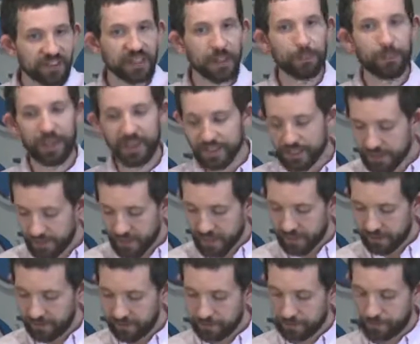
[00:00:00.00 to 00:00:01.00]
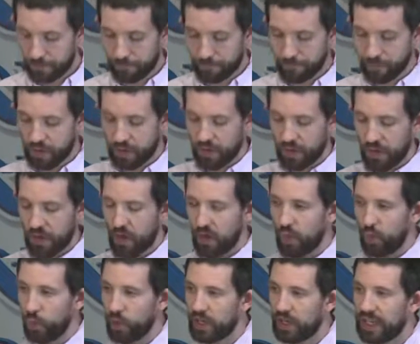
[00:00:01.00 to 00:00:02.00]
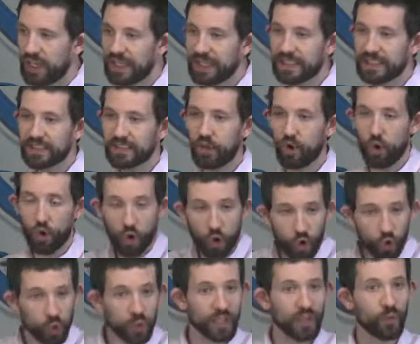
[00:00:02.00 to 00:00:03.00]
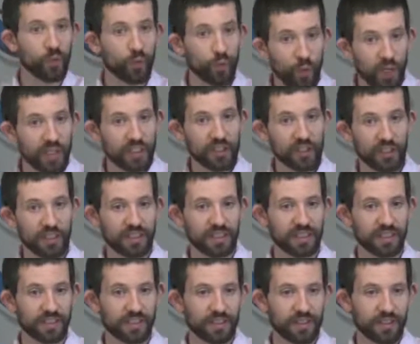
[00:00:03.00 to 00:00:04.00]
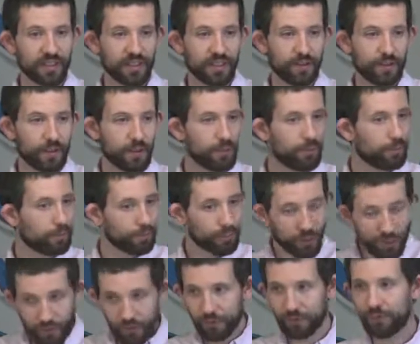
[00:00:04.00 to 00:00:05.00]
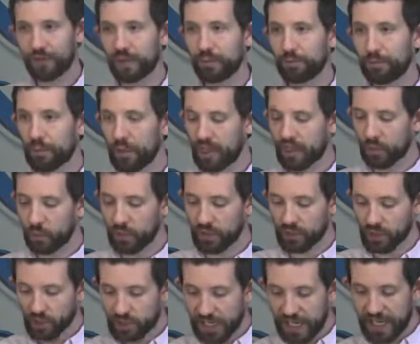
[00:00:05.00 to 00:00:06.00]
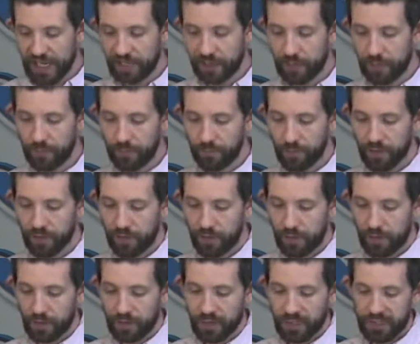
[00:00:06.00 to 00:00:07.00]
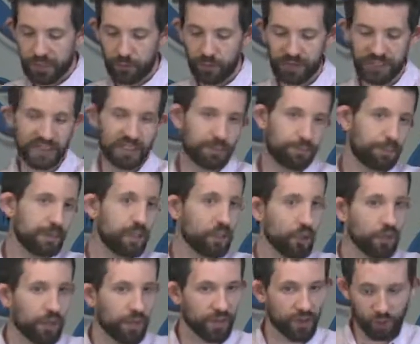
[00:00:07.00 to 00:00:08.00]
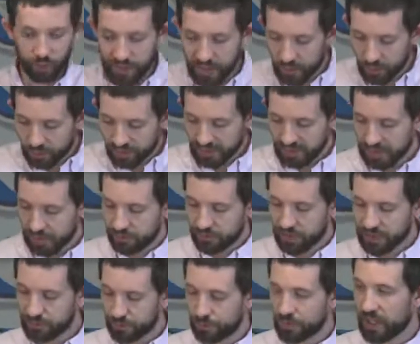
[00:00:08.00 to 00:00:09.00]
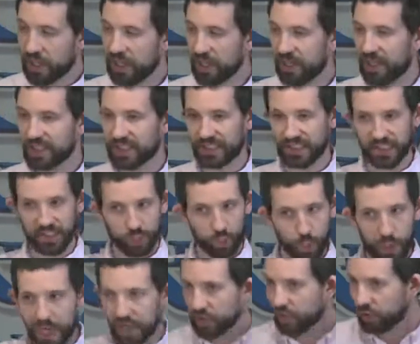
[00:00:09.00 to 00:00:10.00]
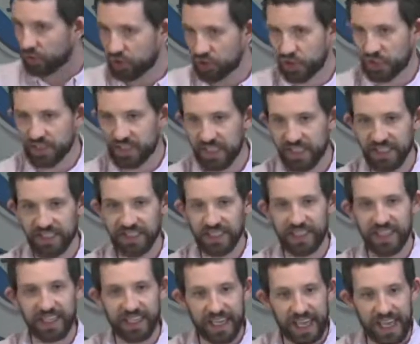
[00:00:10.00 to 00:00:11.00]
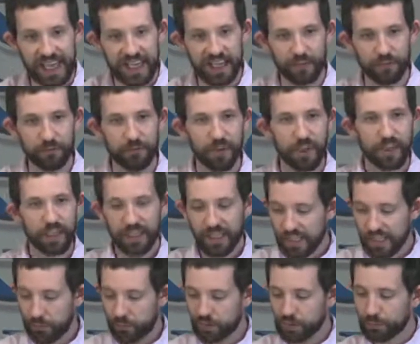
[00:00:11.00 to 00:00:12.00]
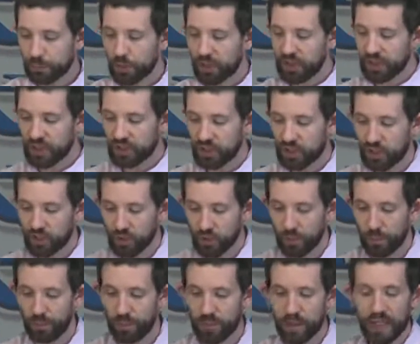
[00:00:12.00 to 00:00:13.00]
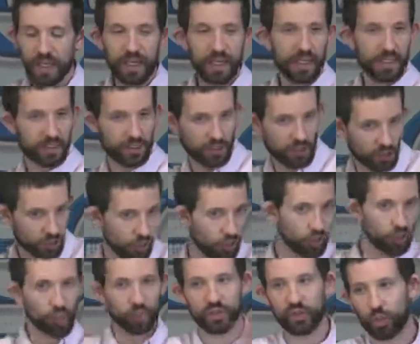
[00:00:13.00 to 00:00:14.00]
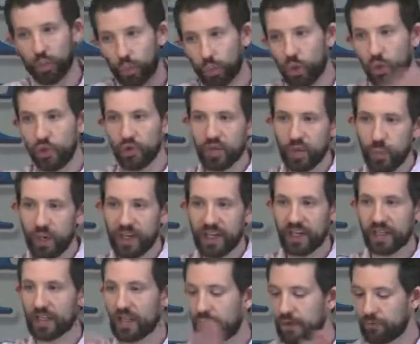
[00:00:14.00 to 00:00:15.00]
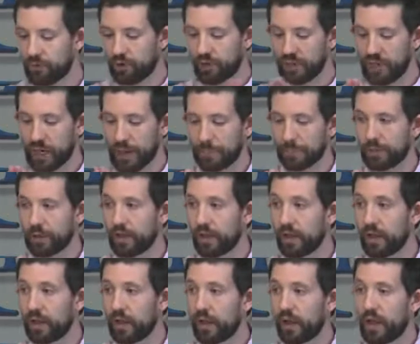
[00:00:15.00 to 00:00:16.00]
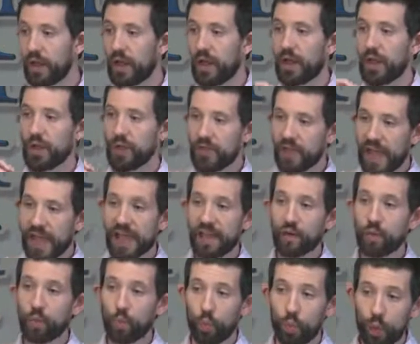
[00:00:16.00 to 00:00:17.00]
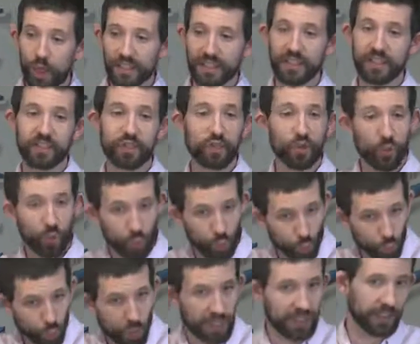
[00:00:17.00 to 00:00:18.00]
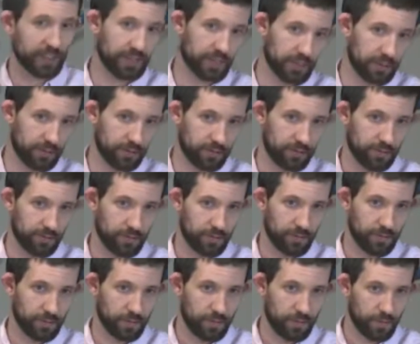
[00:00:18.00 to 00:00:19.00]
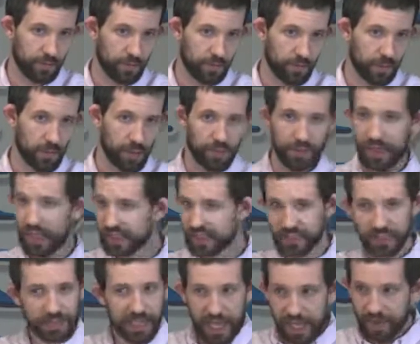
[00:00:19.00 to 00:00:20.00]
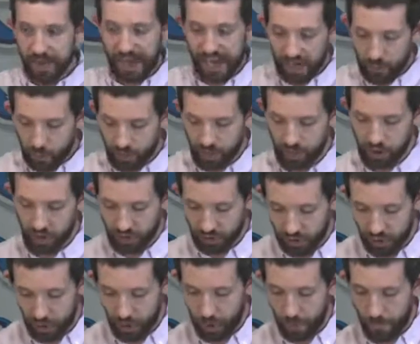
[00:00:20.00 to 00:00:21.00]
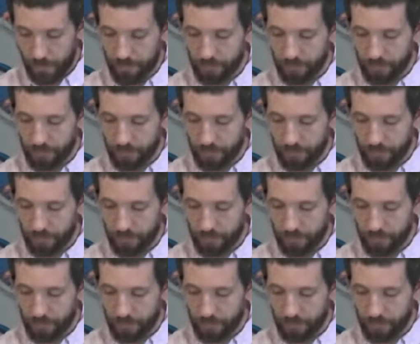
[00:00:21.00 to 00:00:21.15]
gives up his life, when his holy, righteous, perfect blood was shed, it was spilled and the ground received his blood. It swallowed Jesus in a cave. He was put in a tomb. A stone was rolled away to cover it up. That wasn't right. That's not how it should go.